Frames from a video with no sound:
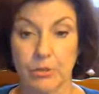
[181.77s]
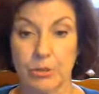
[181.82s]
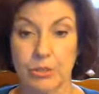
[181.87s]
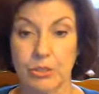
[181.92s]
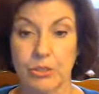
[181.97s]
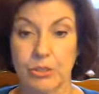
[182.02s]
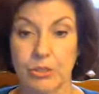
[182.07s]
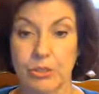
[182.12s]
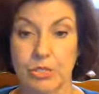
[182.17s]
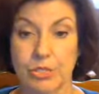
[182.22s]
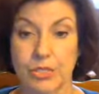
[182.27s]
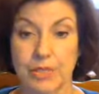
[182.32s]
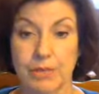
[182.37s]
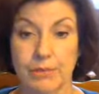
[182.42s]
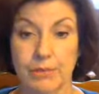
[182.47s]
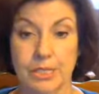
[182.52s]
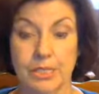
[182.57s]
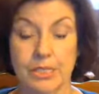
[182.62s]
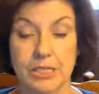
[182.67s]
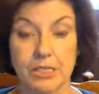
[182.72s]
workers, and
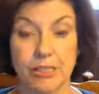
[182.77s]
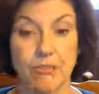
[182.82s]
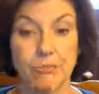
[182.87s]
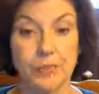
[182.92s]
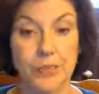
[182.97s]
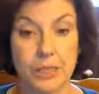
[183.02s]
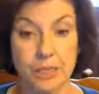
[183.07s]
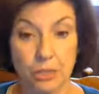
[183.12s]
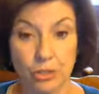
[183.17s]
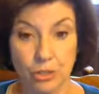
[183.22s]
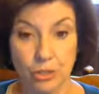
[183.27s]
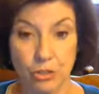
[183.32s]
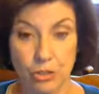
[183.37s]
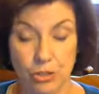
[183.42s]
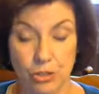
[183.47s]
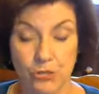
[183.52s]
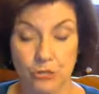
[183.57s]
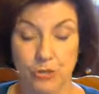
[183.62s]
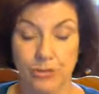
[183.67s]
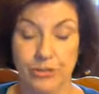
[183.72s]
myself being a
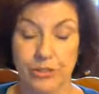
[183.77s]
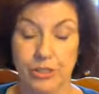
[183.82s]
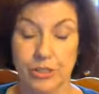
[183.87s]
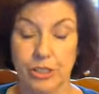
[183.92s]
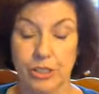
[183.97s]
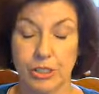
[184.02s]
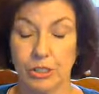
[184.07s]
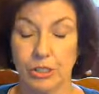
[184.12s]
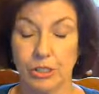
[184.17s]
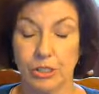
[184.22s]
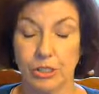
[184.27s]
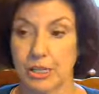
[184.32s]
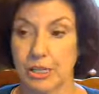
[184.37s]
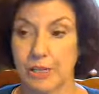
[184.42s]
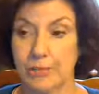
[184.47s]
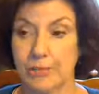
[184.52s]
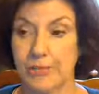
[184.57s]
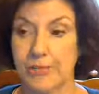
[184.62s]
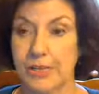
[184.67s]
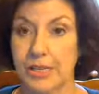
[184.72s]
nurse for a very long
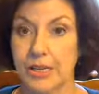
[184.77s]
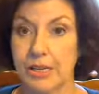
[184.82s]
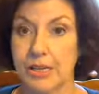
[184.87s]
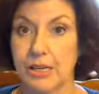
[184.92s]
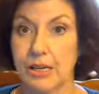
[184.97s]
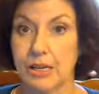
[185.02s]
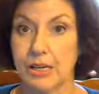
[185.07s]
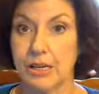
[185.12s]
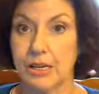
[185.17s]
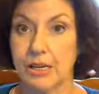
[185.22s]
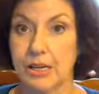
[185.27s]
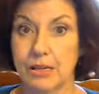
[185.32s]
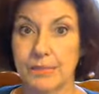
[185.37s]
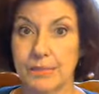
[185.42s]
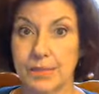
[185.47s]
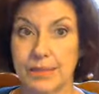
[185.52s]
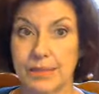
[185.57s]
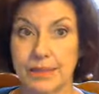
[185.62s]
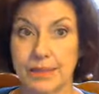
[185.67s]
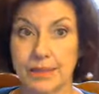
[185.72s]
time,
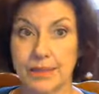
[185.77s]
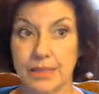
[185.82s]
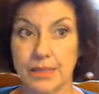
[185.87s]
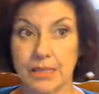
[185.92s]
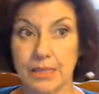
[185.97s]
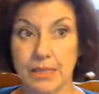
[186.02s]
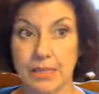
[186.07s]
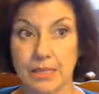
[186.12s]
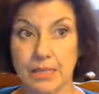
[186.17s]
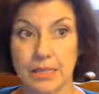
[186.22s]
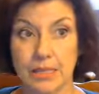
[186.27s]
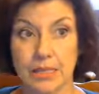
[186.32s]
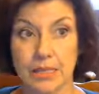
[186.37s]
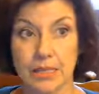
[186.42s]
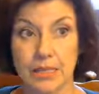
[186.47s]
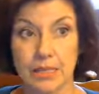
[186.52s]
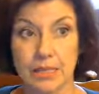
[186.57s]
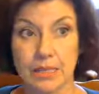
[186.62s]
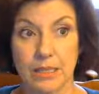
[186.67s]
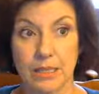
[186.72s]
in the
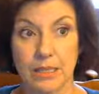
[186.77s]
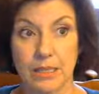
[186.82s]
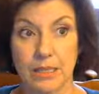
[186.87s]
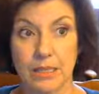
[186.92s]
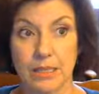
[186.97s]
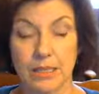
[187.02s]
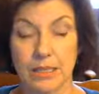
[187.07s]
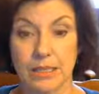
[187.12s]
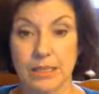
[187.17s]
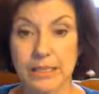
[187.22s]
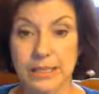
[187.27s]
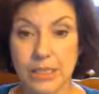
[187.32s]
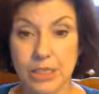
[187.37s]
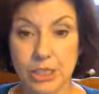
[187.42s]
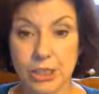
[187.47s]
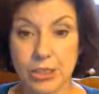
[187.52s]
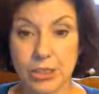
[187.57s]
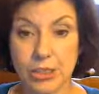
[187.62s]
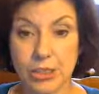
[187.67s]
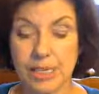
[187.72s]

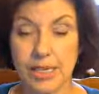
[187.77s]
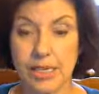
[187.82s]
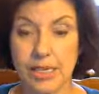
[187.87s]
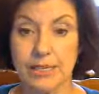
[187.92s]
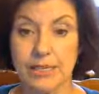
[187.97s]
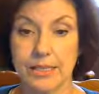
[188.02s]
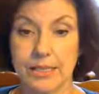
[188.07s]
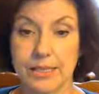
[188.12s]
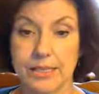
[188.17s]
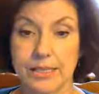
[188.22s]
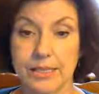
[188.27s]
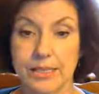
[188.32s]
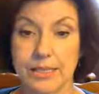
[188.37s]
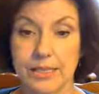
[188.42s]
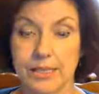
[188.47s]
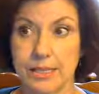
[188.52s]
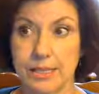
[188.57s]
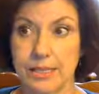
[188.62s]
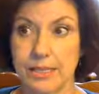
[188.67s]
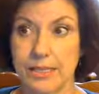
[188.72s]
clinical settings,
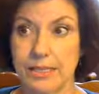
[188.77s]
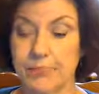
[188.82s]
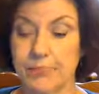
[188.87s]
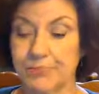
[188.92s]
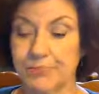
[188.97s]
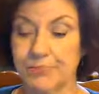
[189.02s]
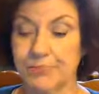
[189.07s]
in the